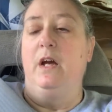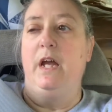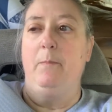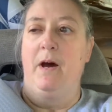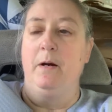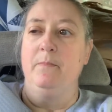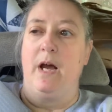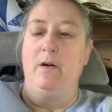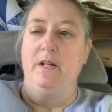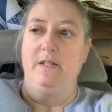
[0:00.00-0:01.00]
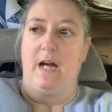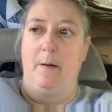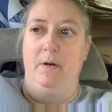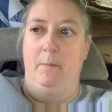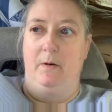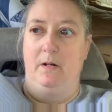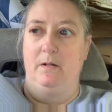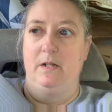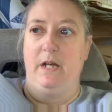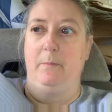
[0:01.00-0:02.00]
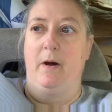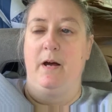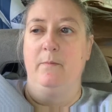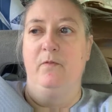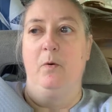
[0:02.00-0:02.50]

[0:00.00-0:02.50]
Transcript: He bottomed out his top number. It bottomed